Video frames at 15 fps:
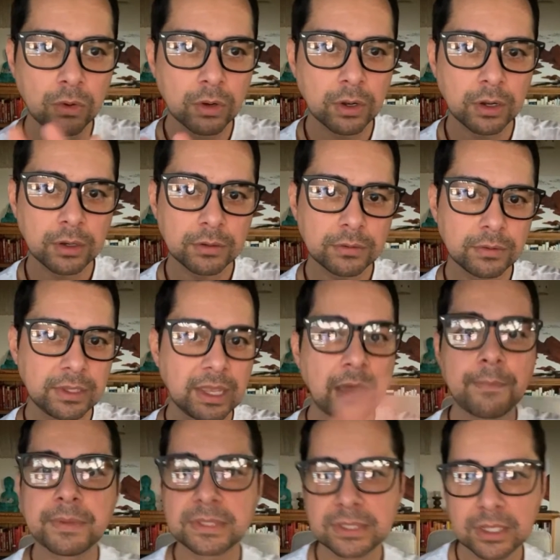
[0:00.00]
or
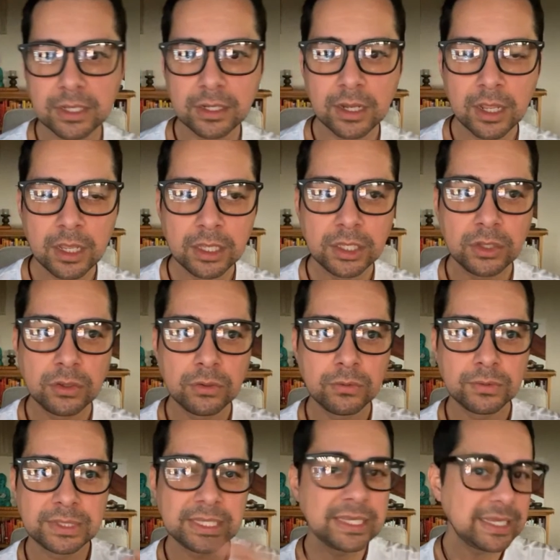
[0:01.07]
the opposite.
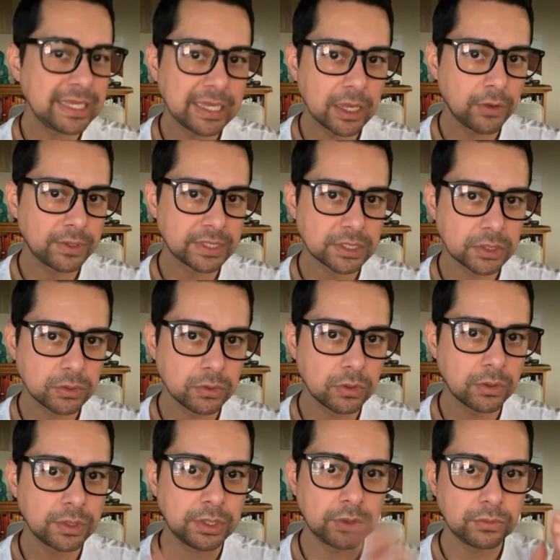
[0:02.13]
You see ego as a
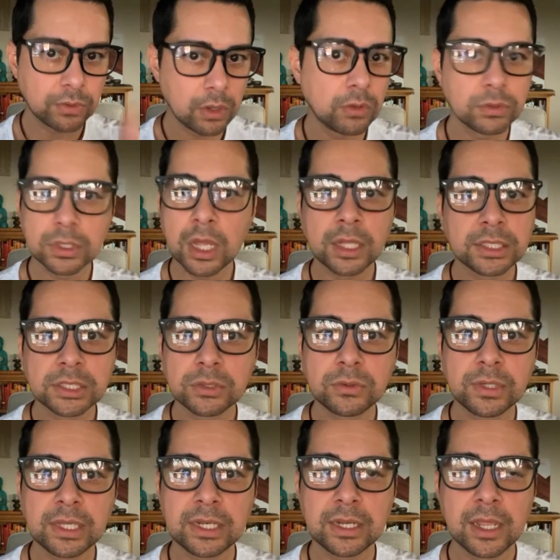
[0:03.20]
tool, you hold on
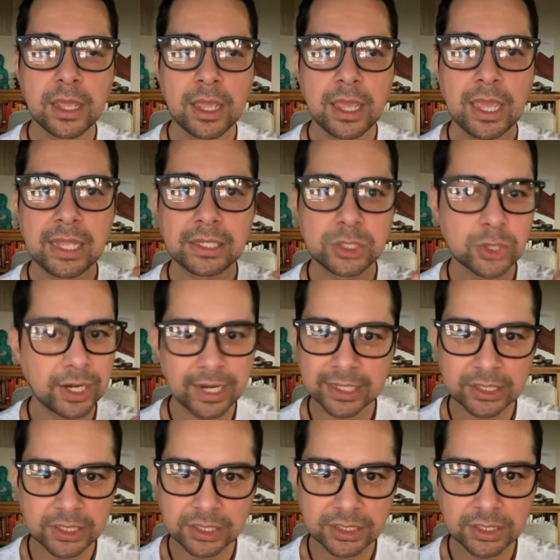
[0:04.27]
to it and try
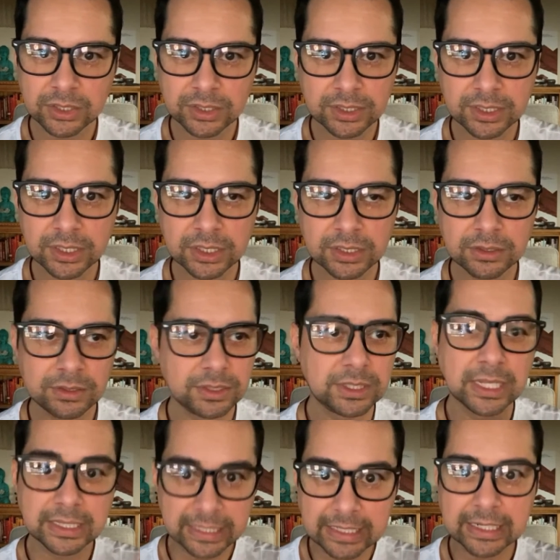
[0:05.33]
not to
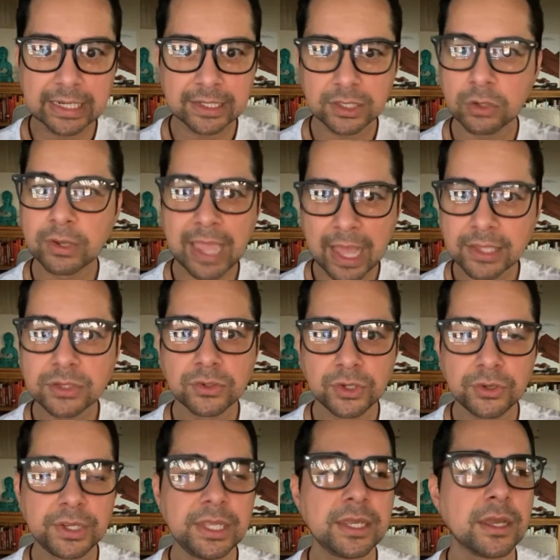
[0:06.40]
delete it. Don't
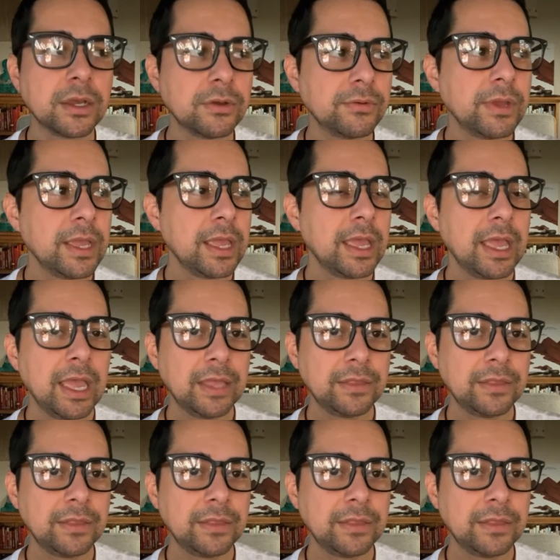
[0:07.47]
cancel your ego,